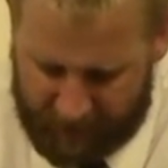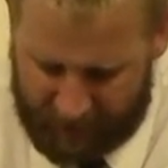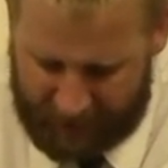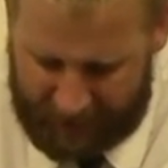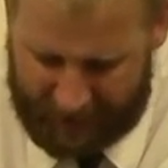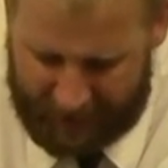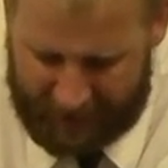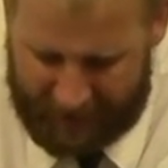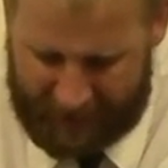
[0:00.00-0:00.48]

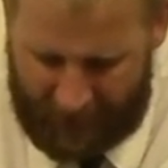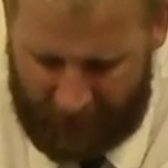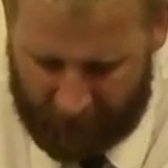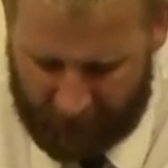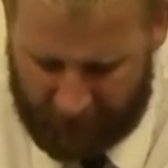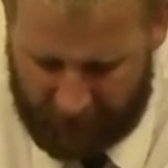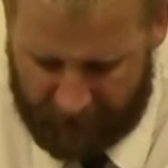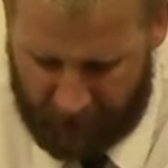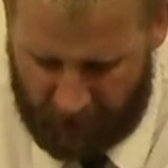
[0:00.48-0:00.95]
Get thee
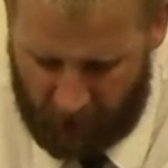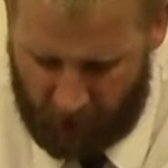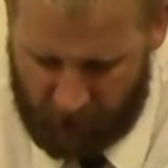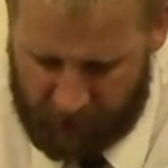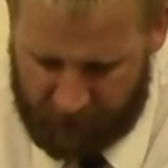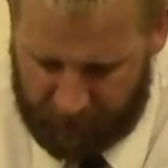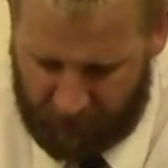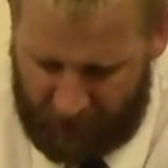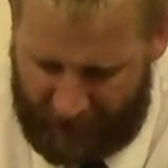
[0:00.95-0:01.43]
down unto the
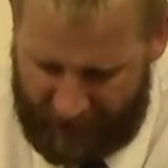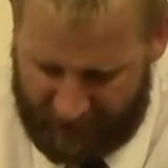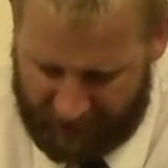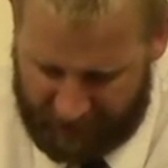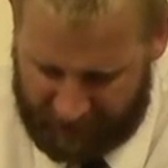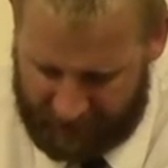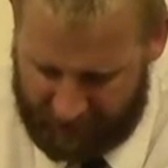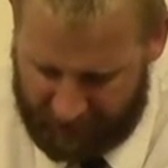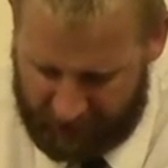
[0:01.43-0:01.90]
host, for I have
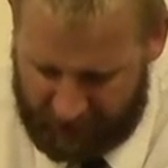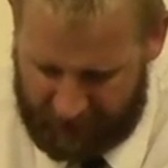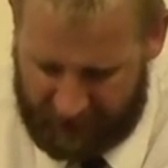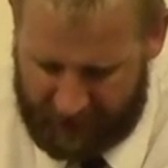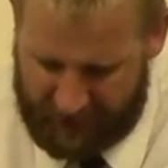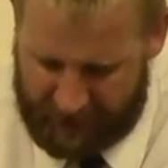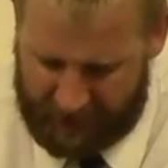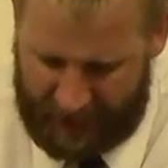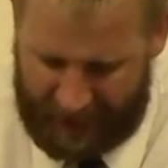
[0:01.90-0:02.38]
delivered it
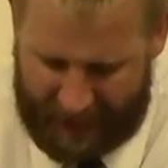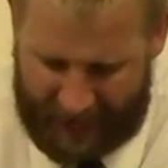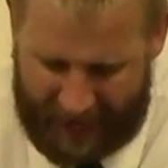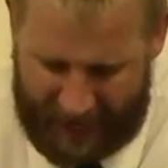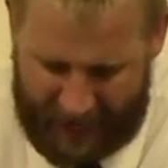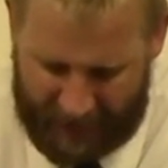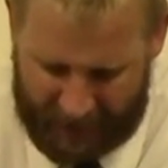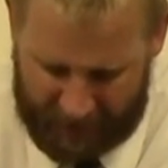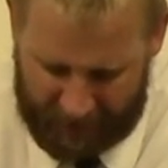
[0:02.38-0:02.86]
into thine
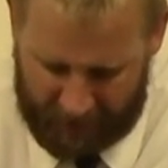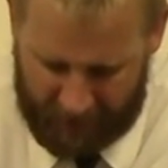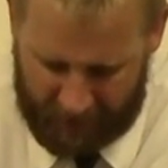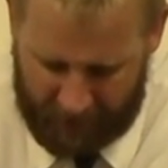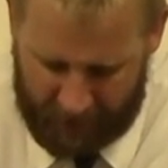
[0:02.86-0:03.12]
hand.